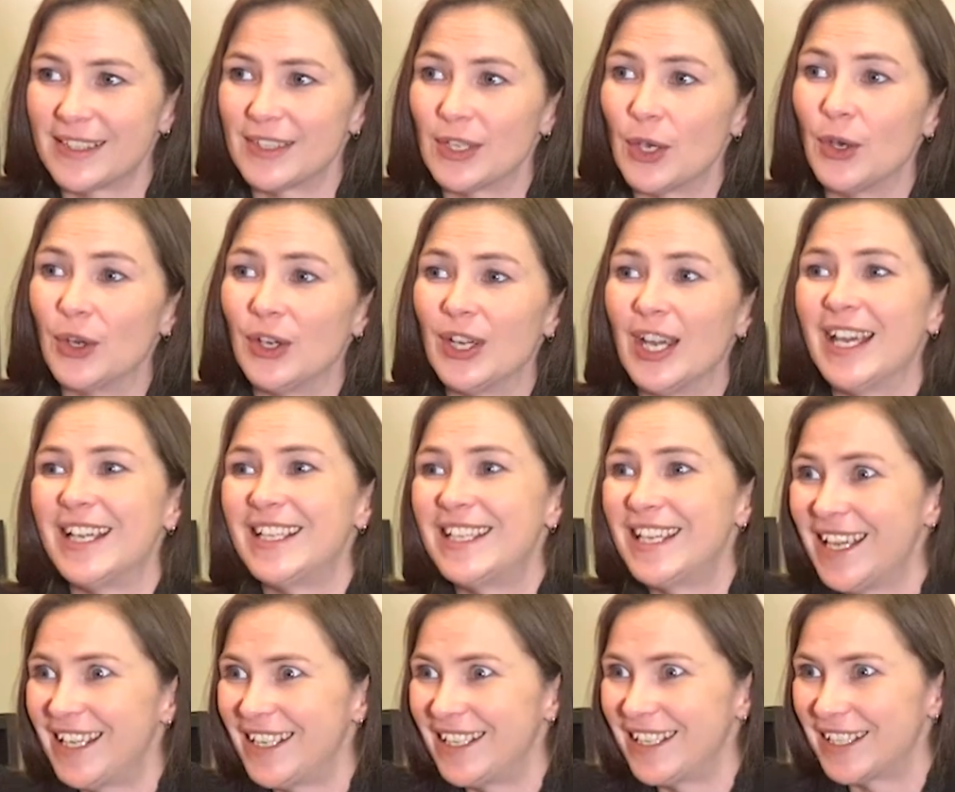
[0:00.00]
So
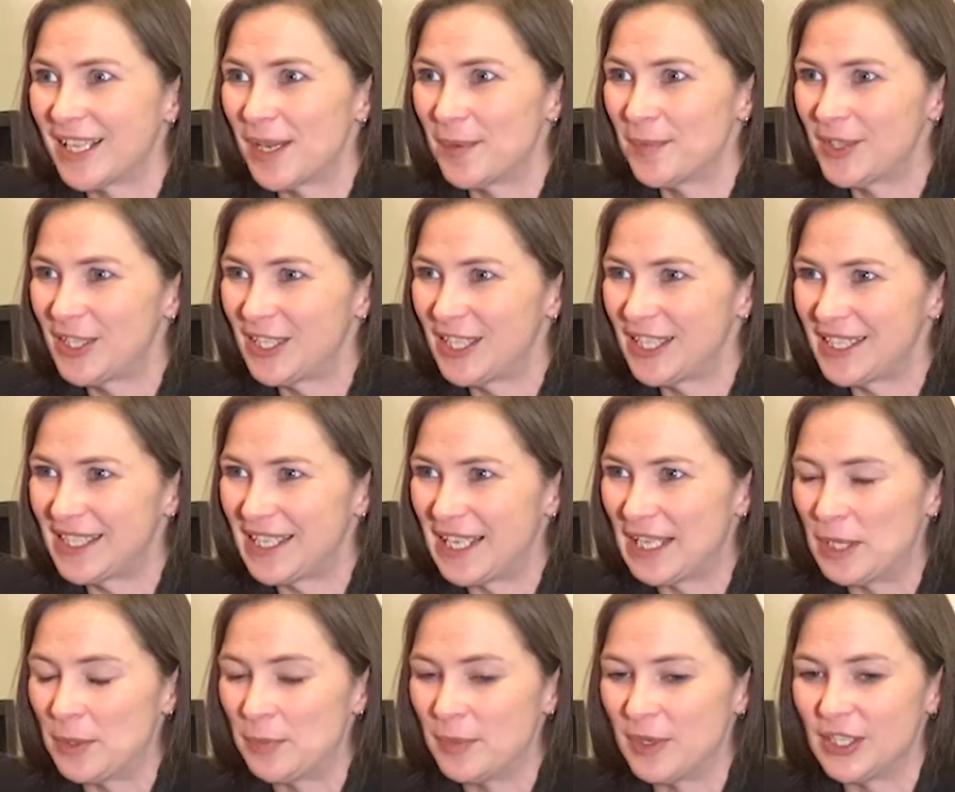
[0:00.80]
again, it comes to this
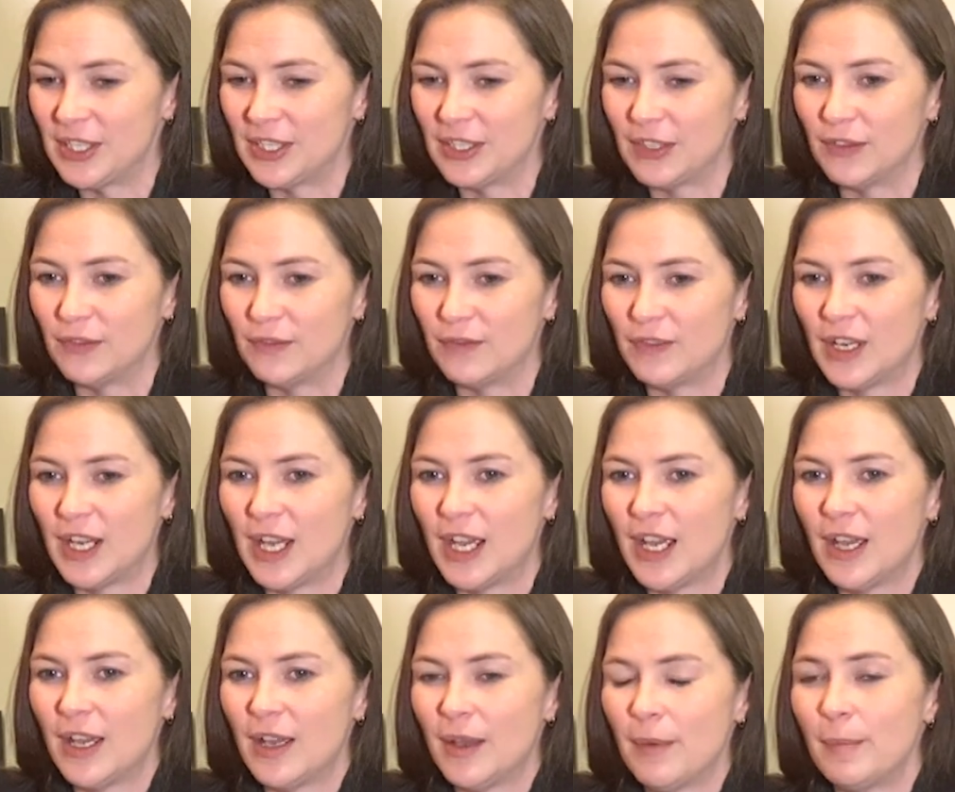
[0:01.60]
element of
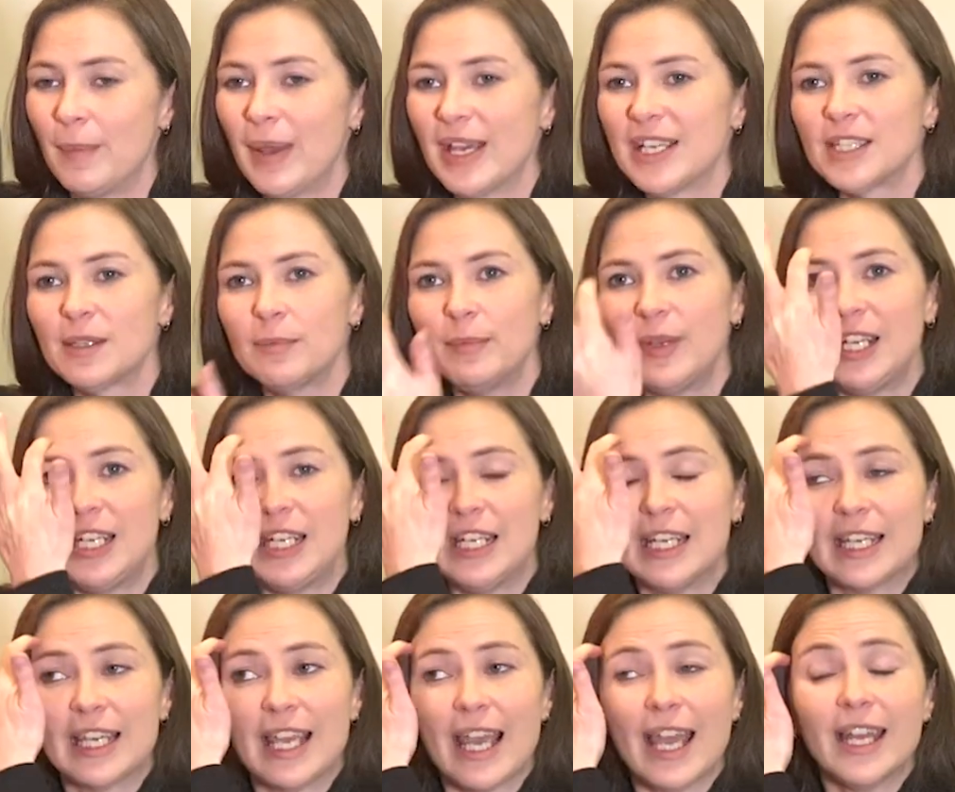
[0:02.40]
mass
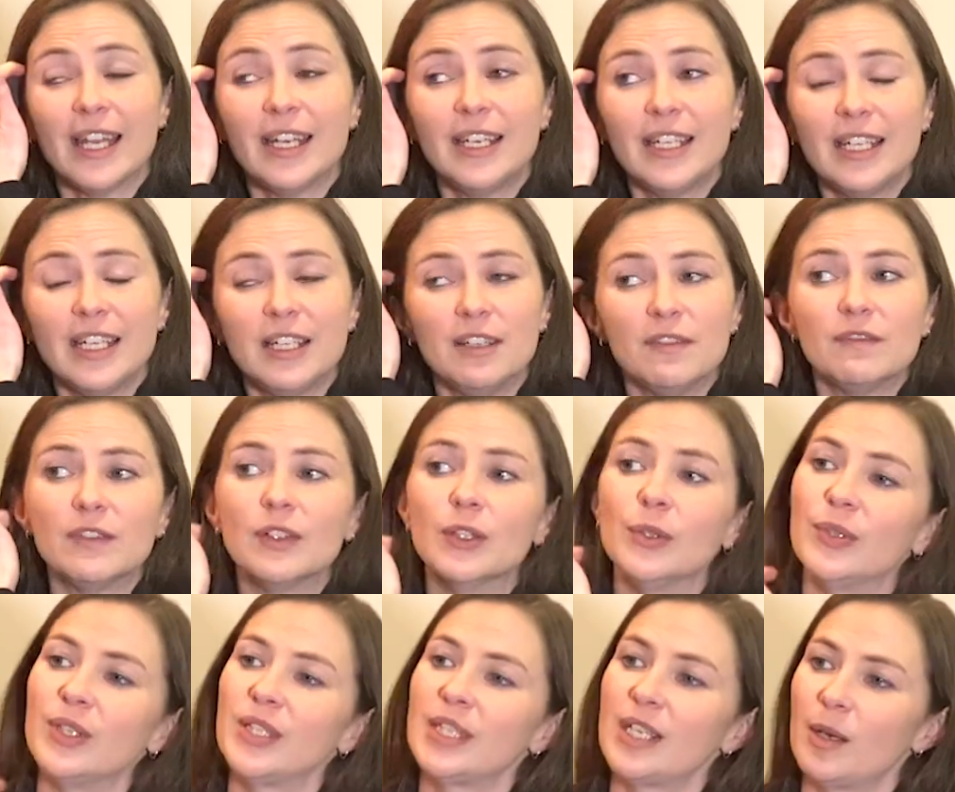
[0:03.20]
media can
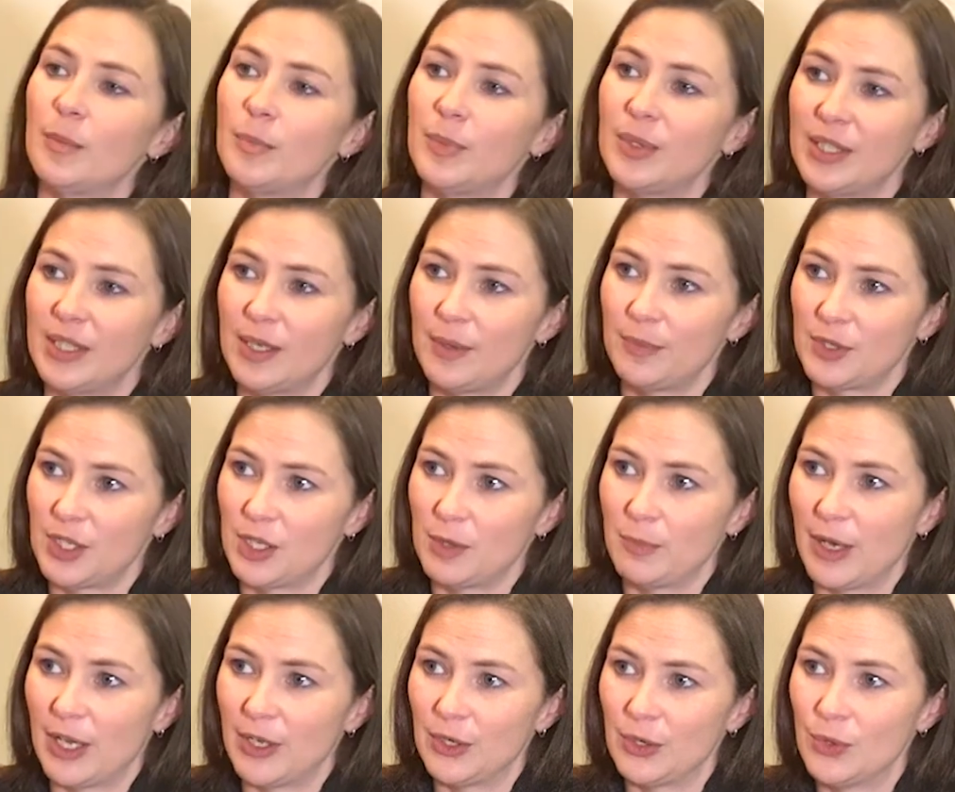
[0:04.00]
influence our perception
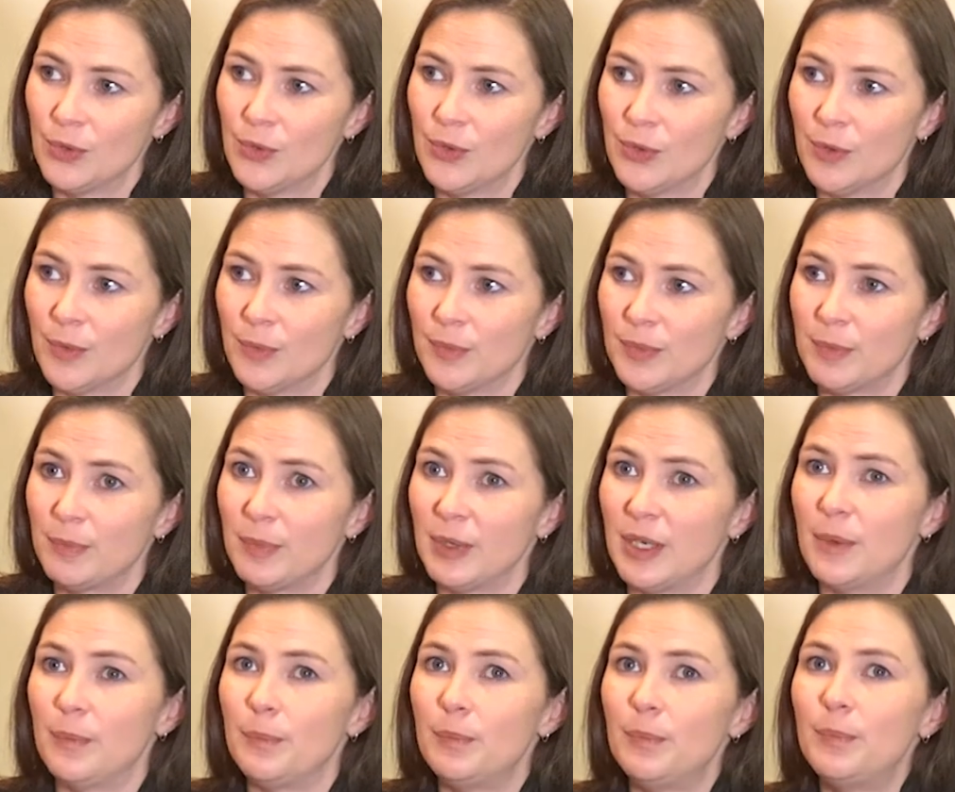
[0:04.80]
about norms,
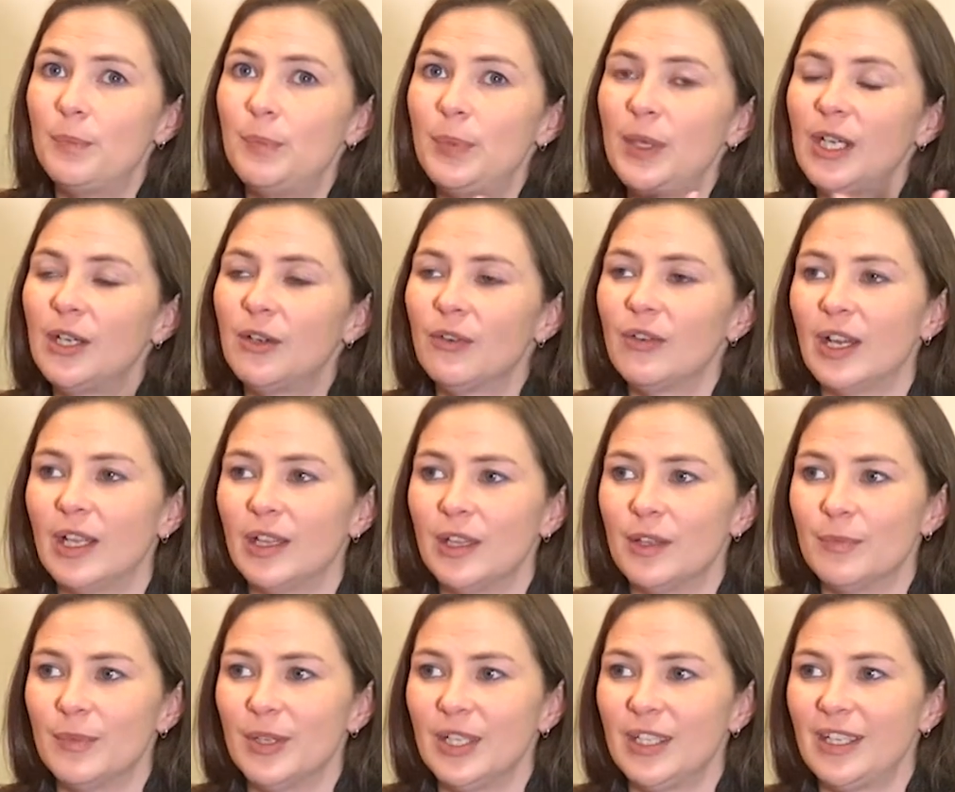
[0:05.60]
but a bigger
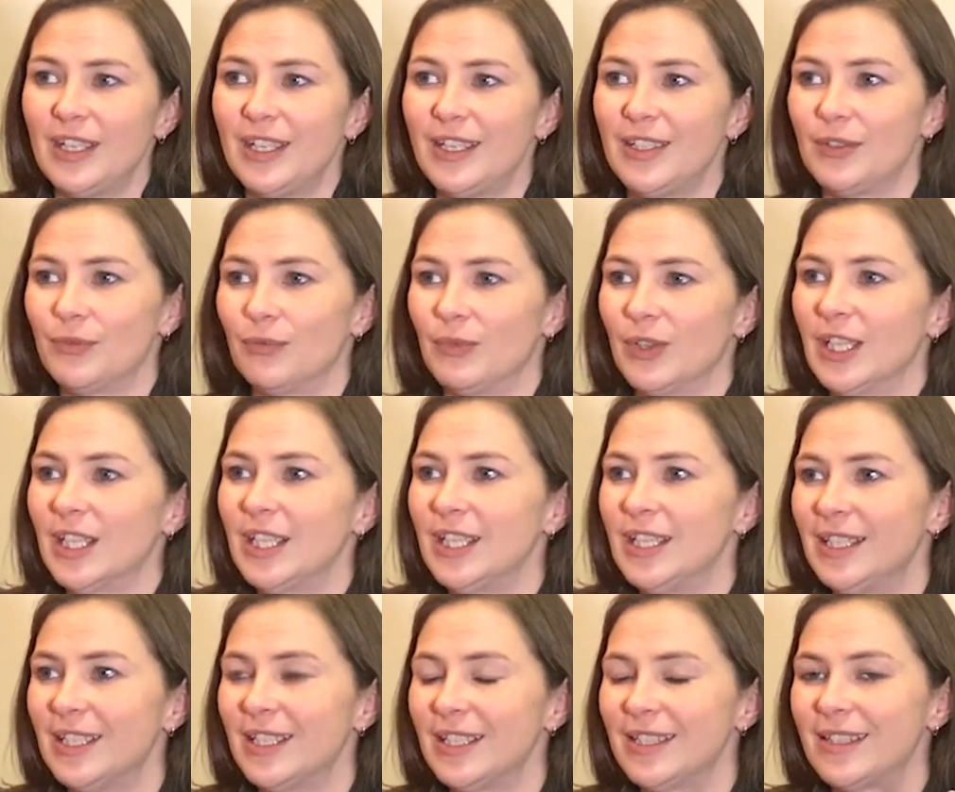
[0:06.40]
element is
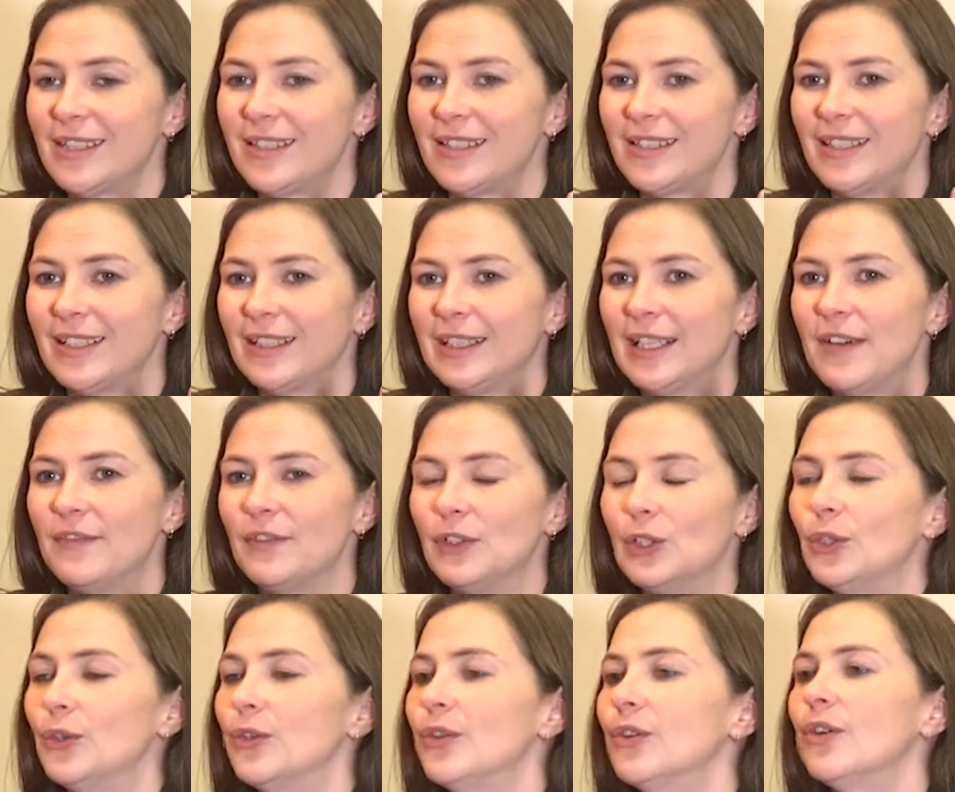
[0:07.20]
really this
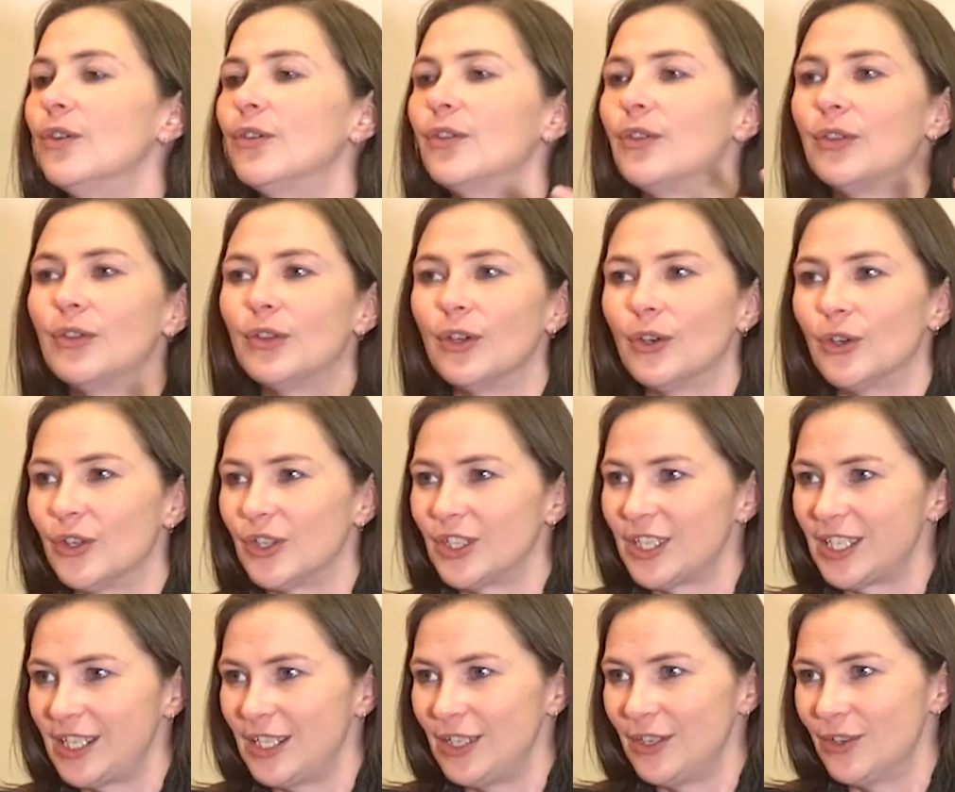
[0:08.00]
level of
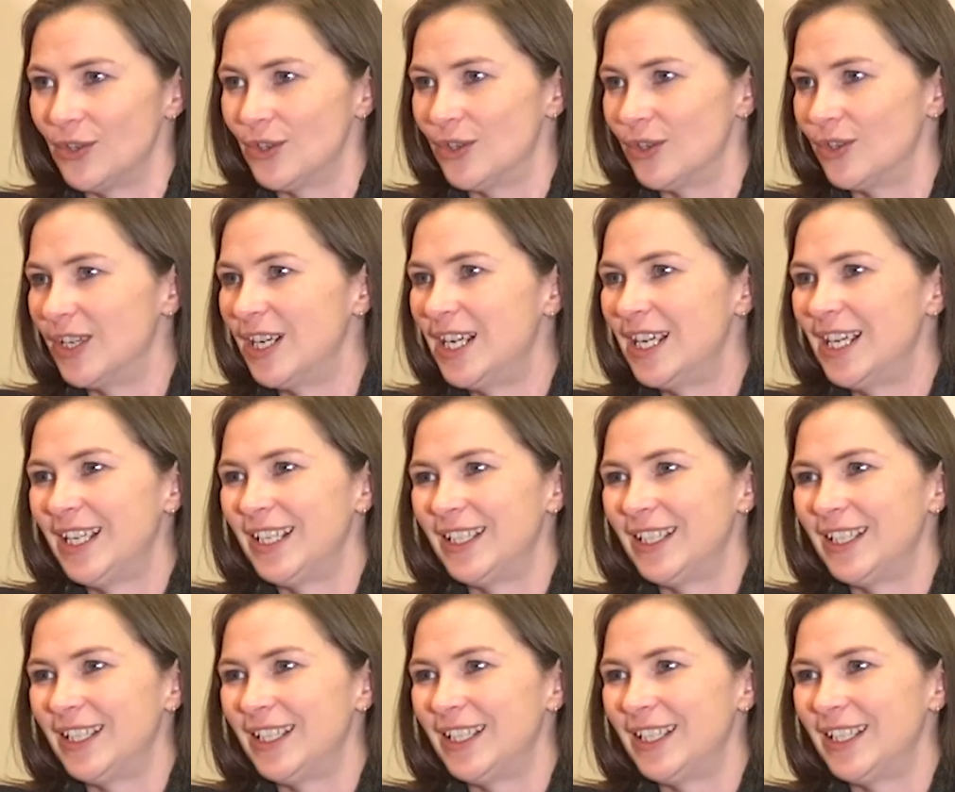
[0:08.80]
authority or,